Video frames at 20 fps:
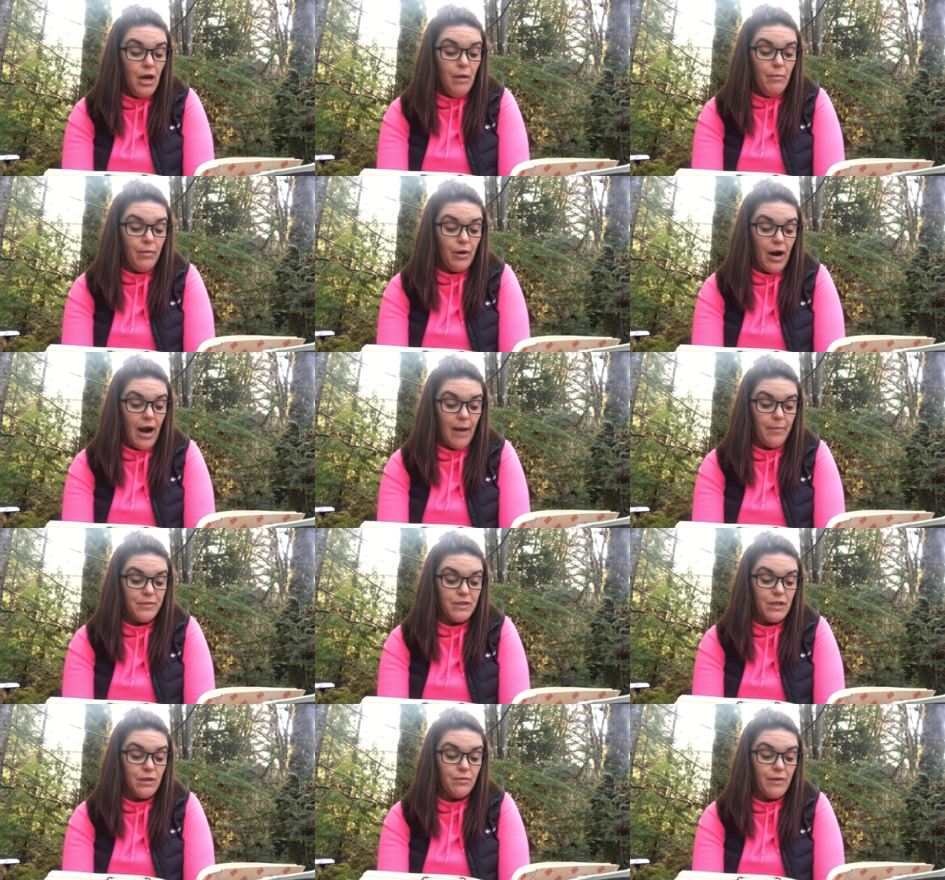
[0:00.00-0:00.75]

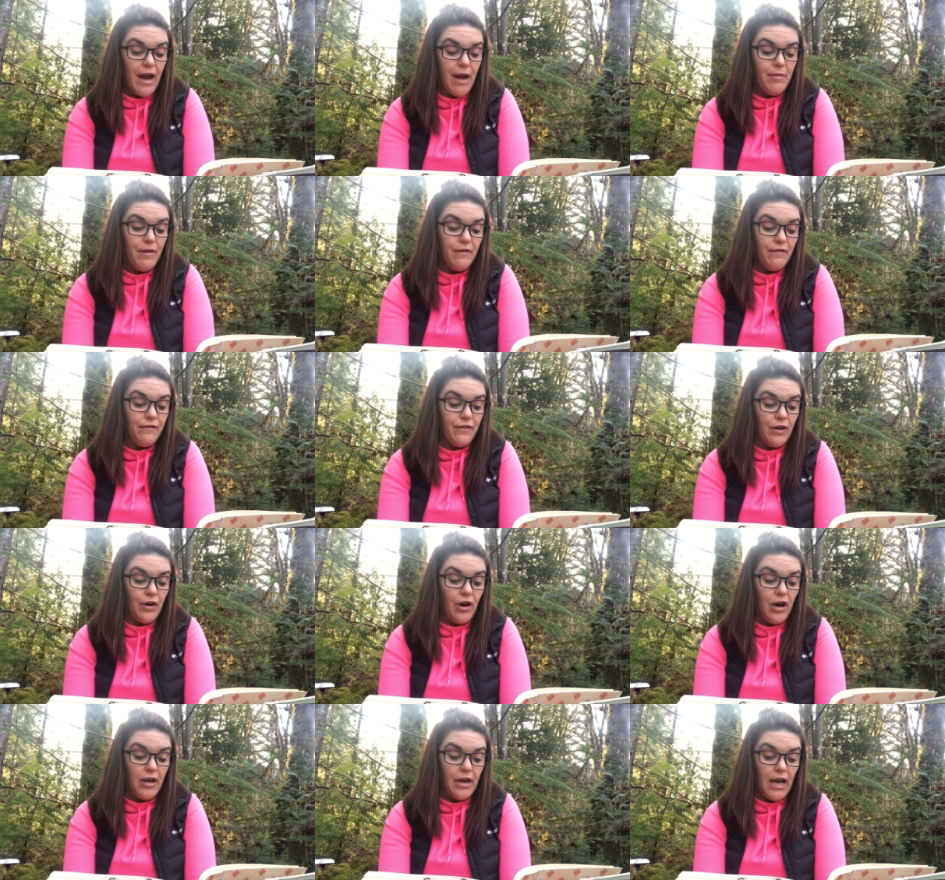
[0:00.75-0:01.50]
perhaps the rabbit
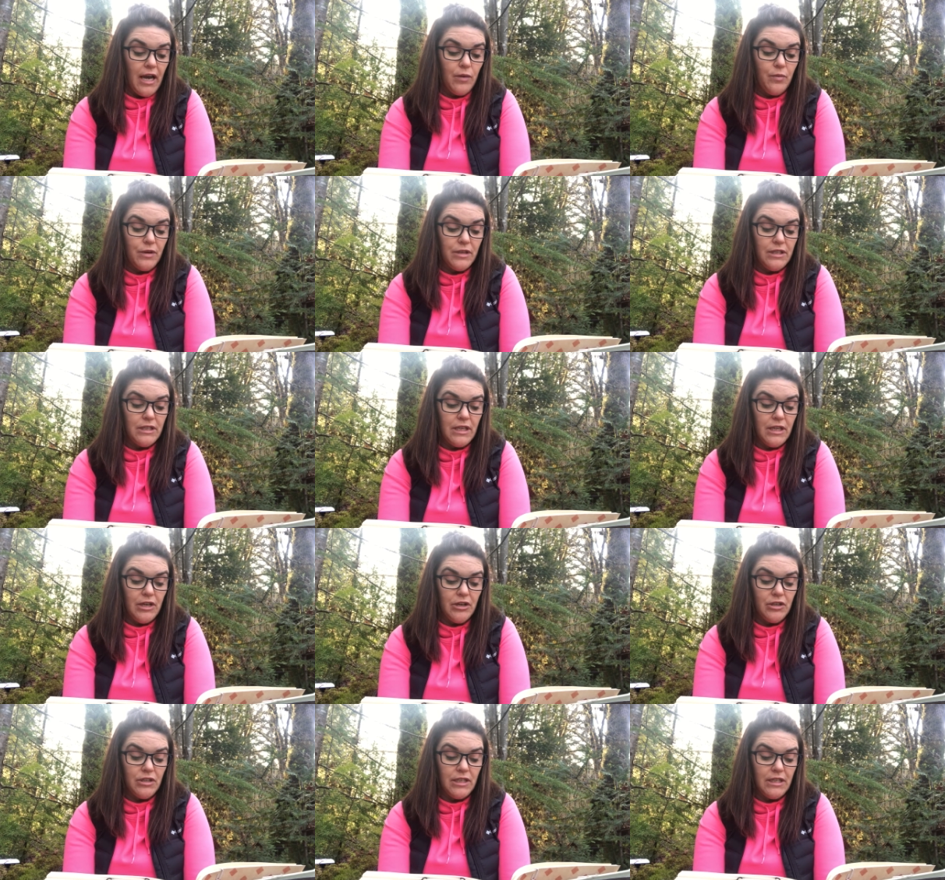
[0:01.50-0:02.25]
fur on Edward's
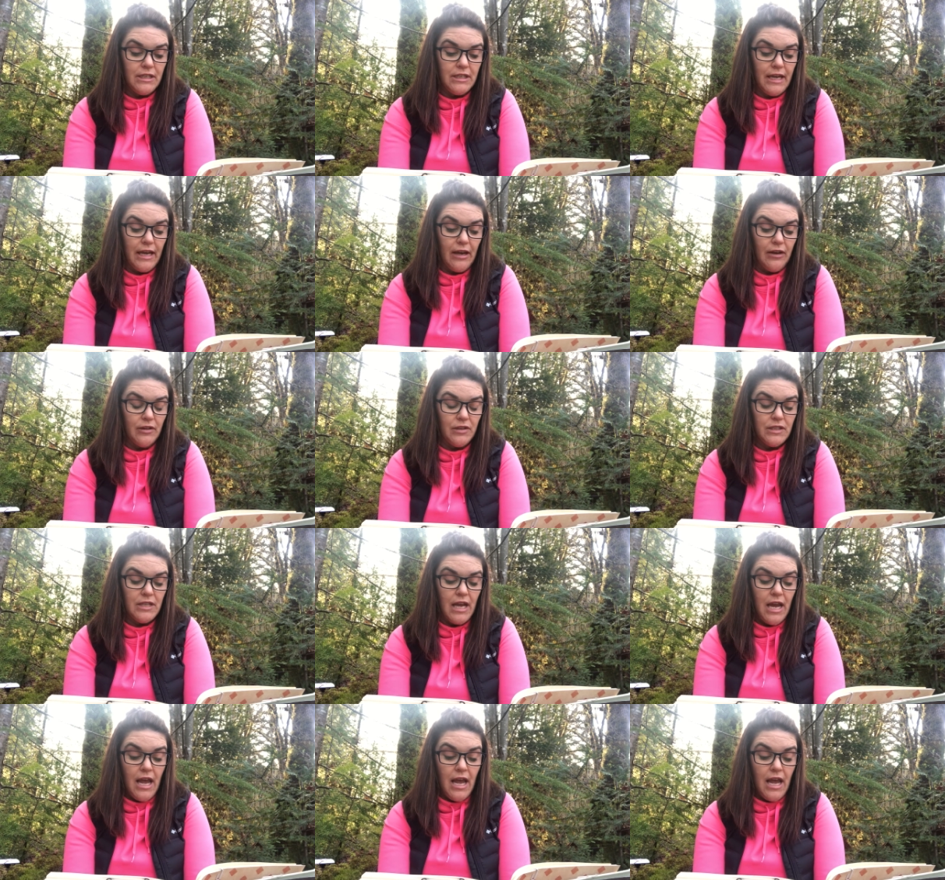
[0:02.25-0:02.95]
ears and tails,